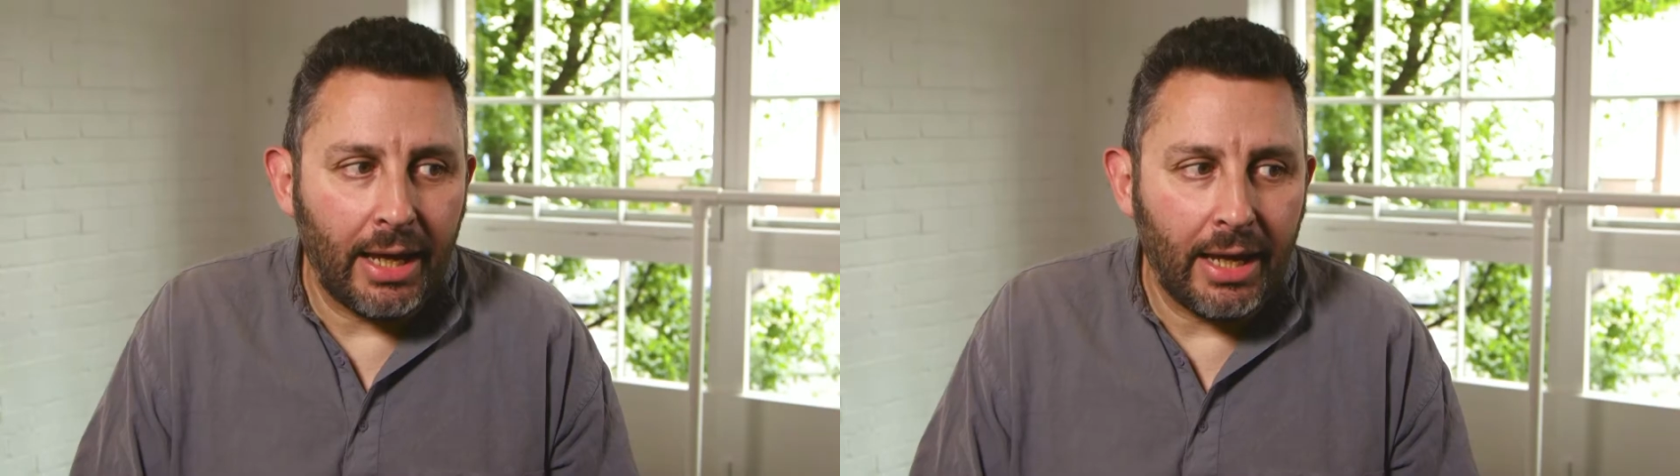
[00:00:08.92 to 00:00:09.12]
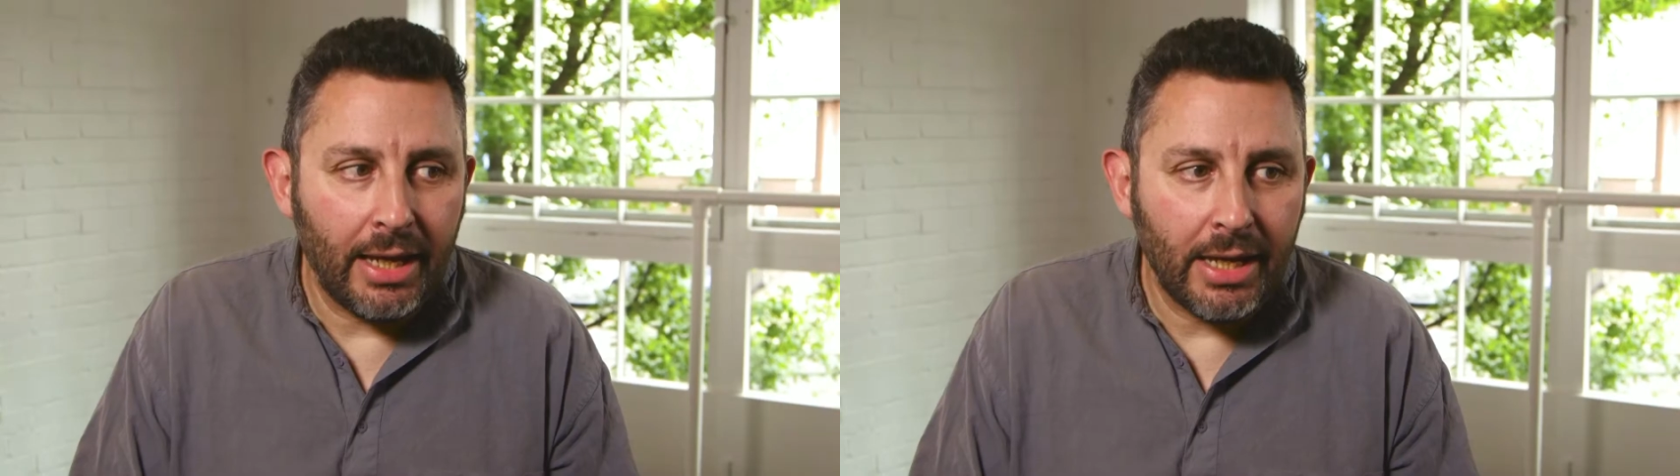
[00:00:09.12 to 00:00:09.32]

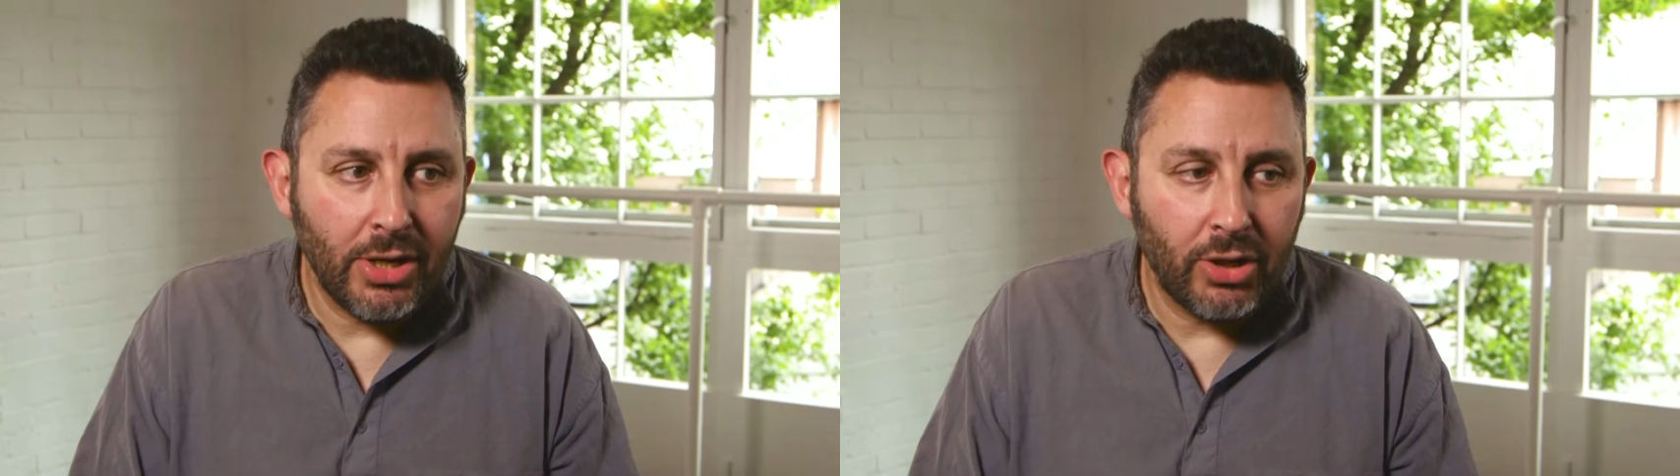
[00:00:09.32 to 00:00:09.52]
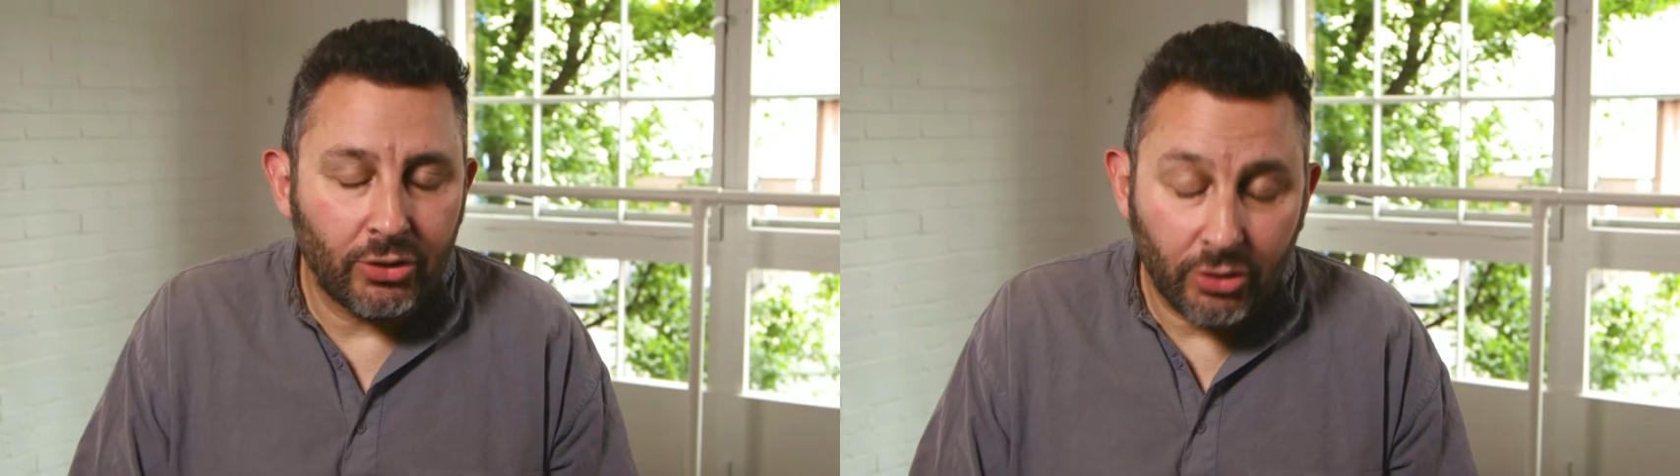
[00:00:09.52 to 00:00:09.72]

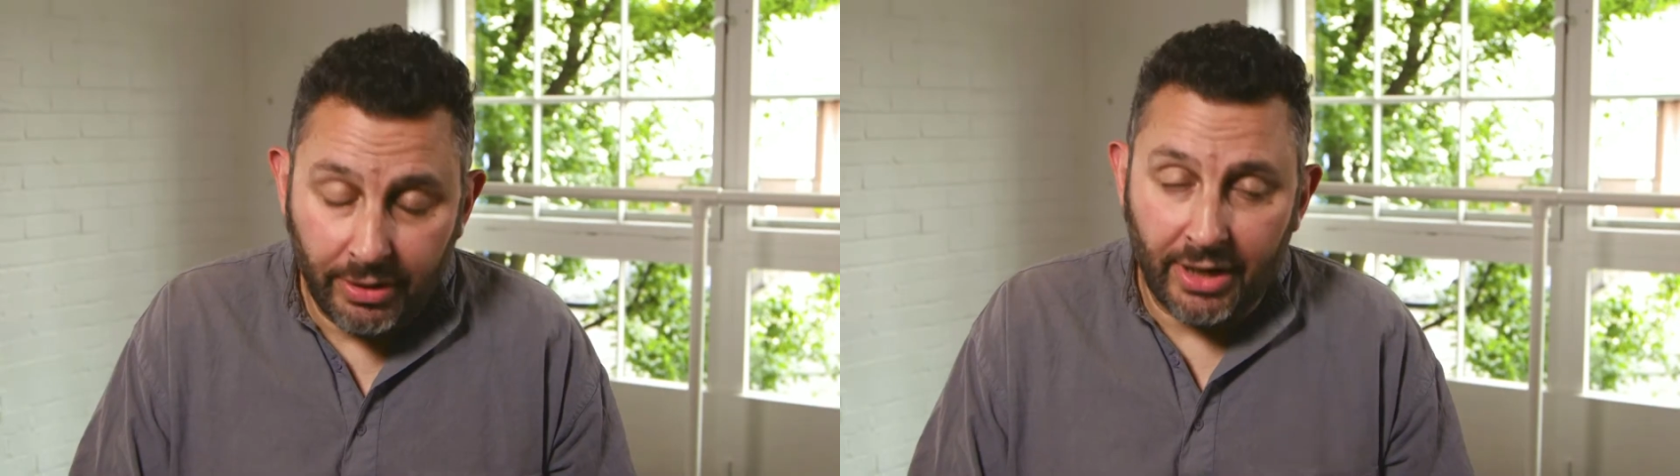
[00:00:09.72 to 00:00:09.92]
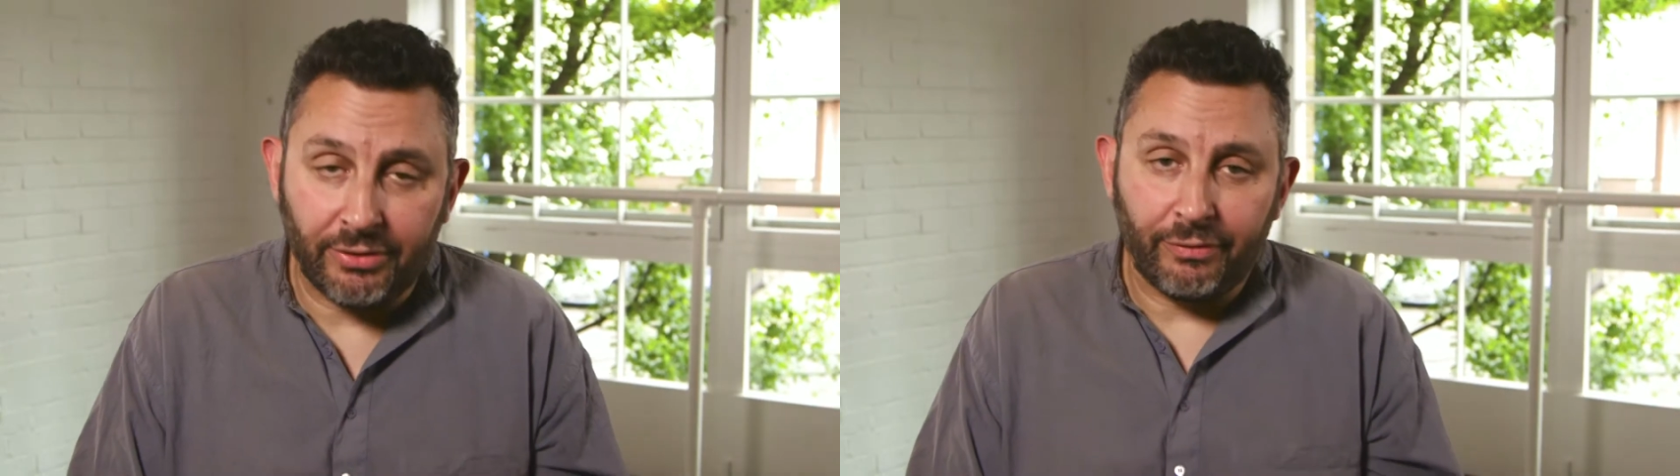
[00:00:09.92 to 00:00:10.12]
In
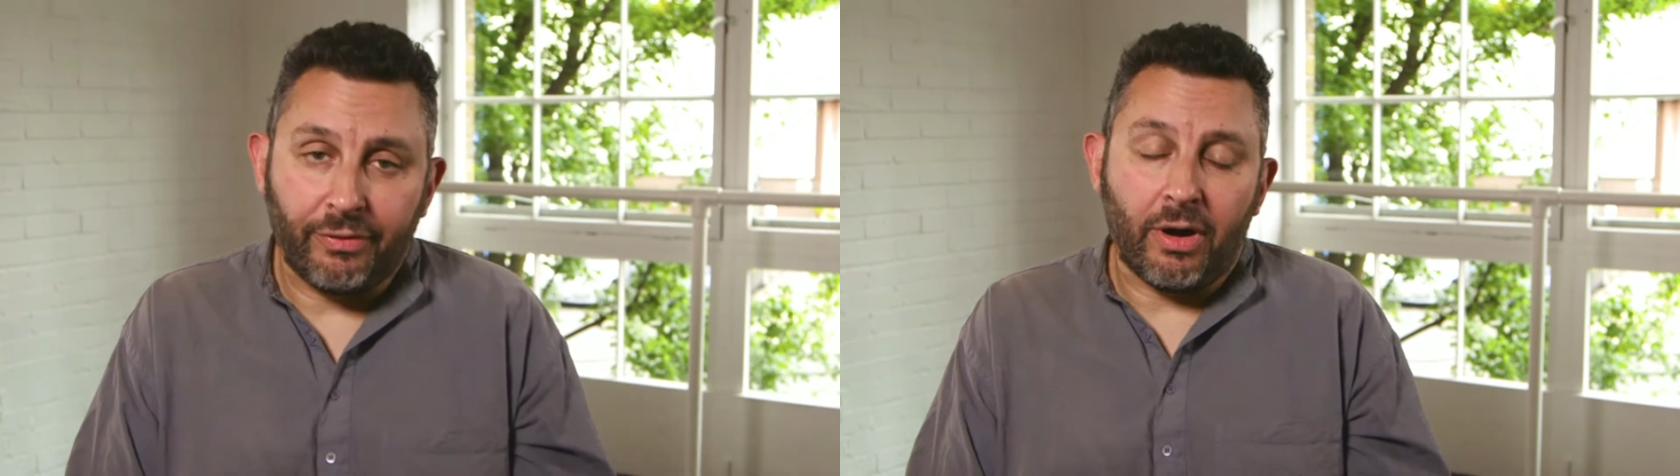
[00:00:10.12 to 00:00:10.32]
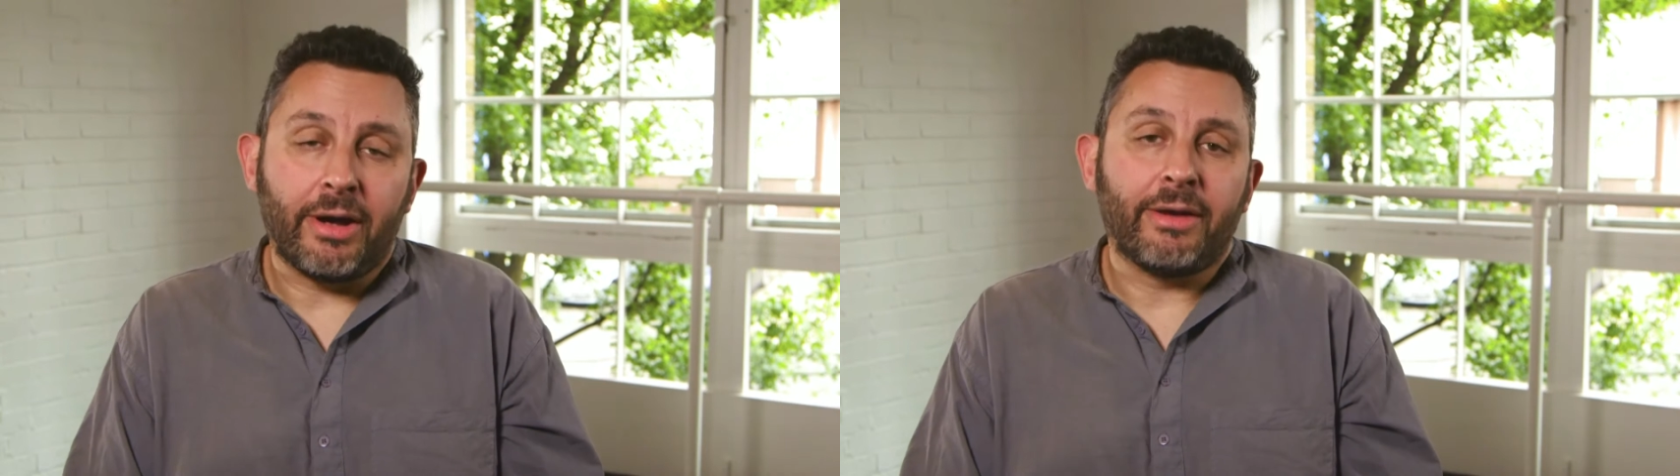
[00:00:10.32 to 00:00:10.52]

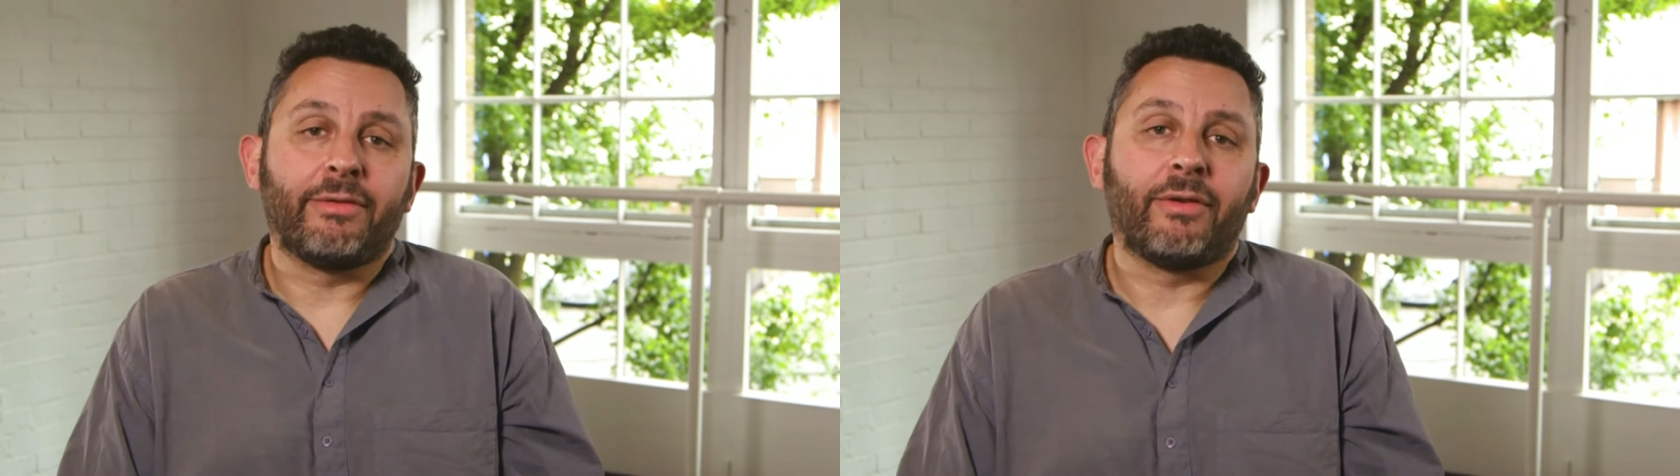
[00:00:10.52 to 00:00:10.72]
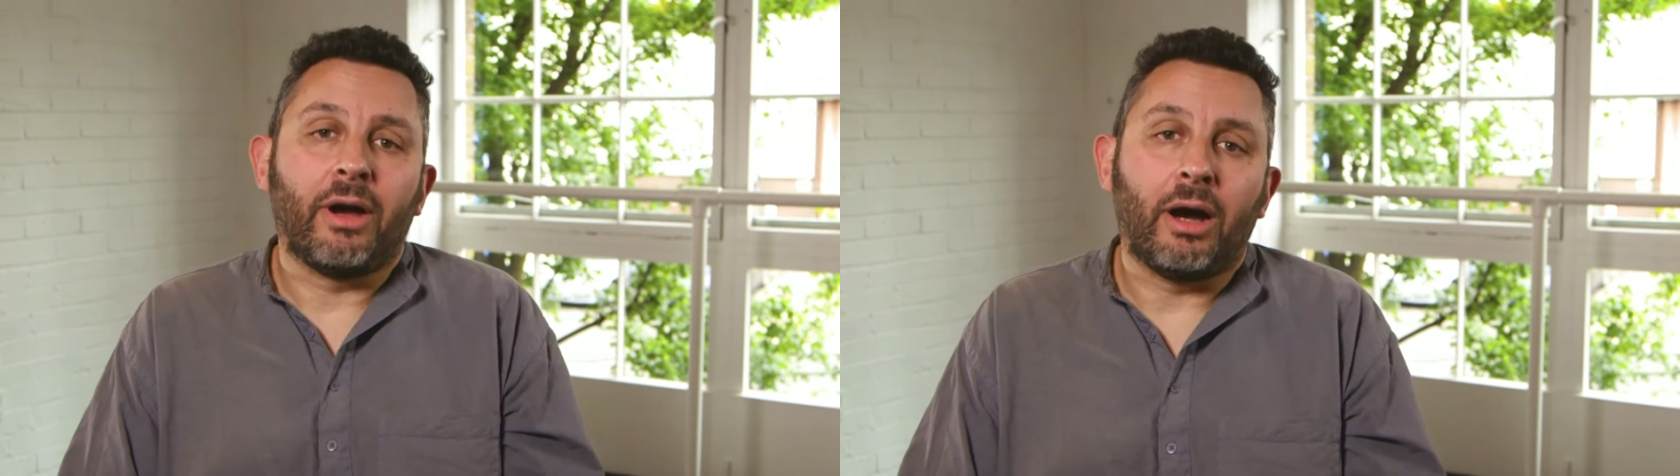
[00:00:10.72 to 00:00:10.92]
2005,